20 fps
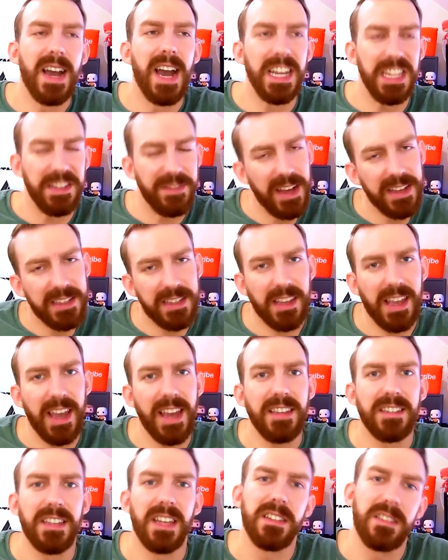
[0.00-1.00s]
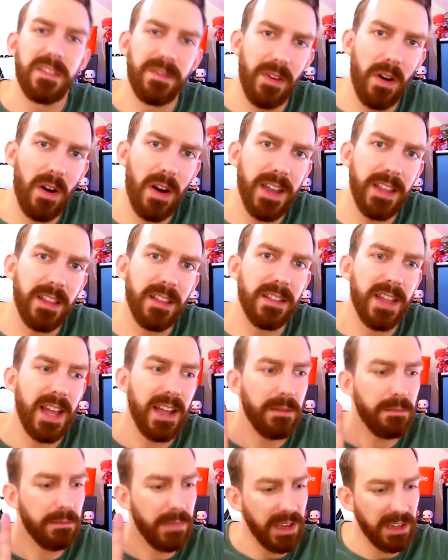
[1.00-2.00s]
And if that's the case, that's fine, and
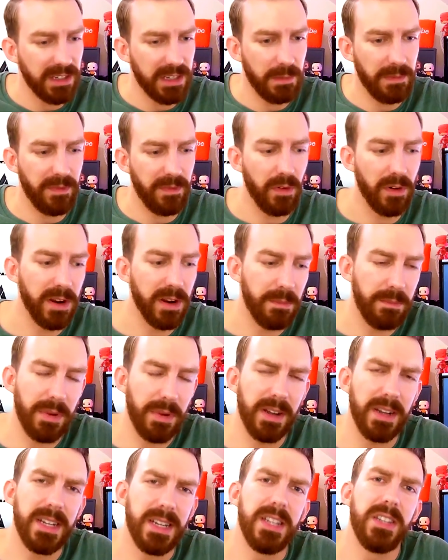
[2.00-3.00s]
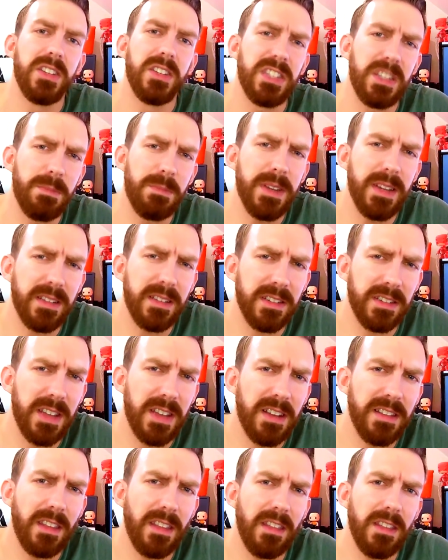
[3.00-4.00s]
that makes up for it, but it's just a bit
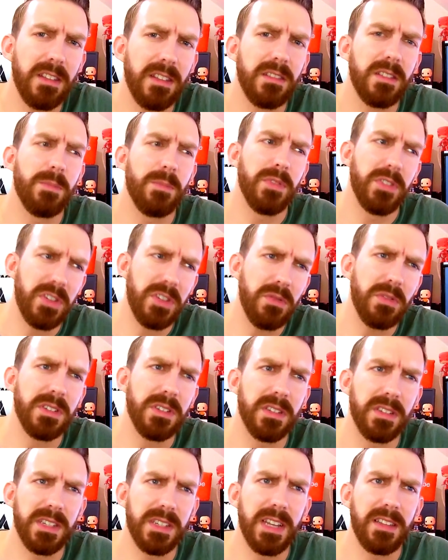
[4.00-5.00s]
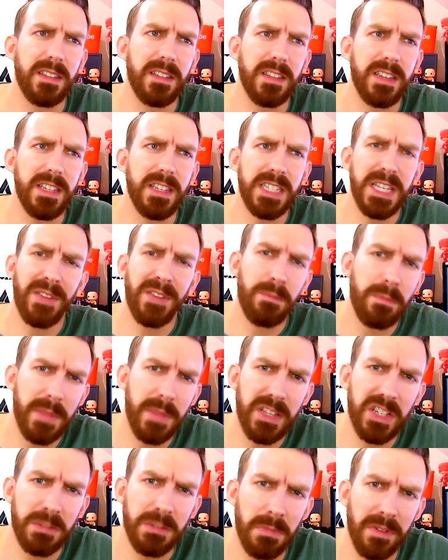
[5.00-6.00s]
concerning that the producer said that he's never
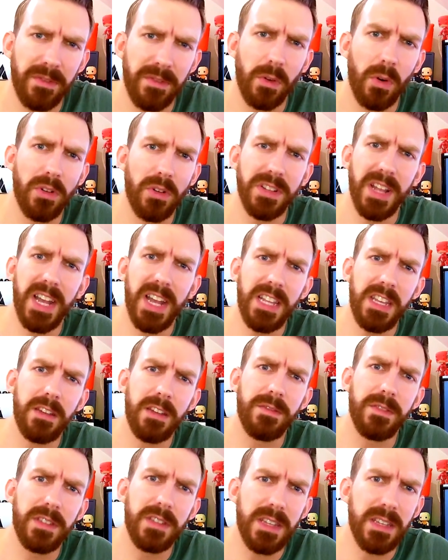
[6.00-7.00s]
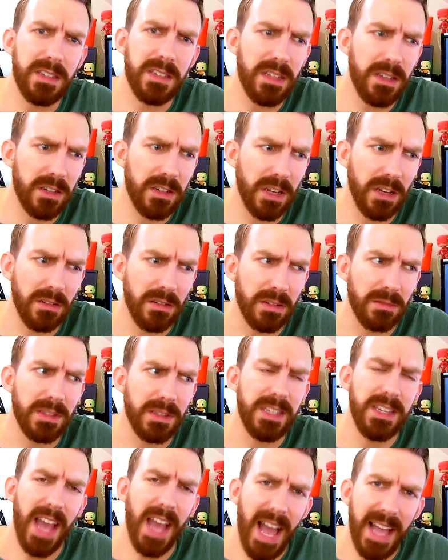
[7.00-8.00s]
mentioned before in any of the DC shows,
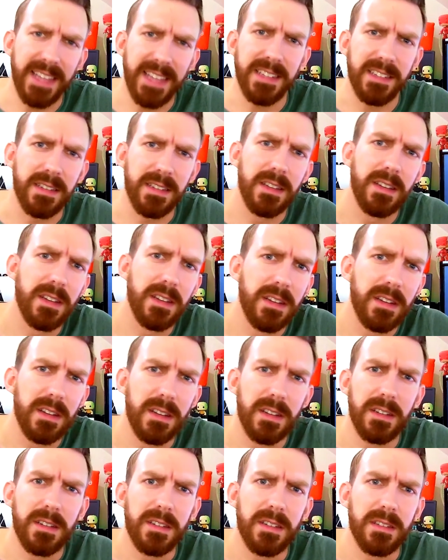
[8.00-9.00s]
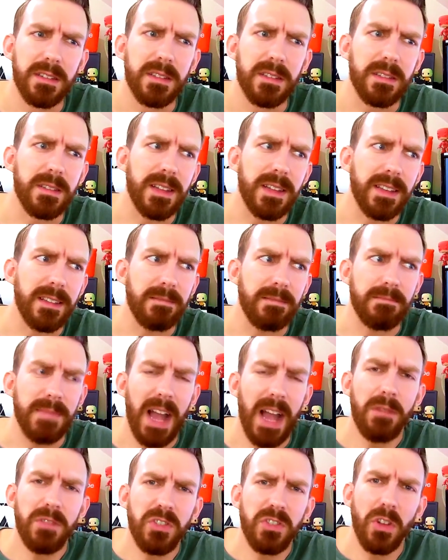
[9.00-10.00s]
and he has. So, like,
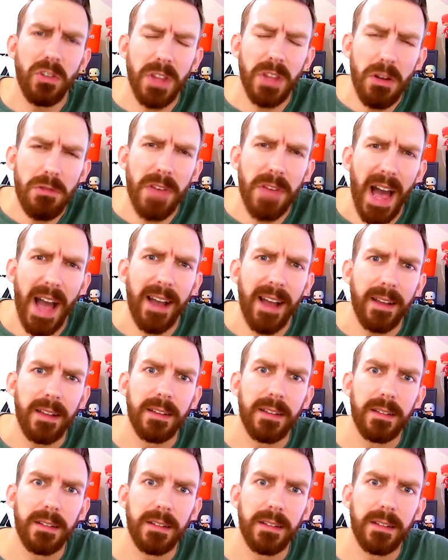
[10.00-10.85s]
how do you not know that?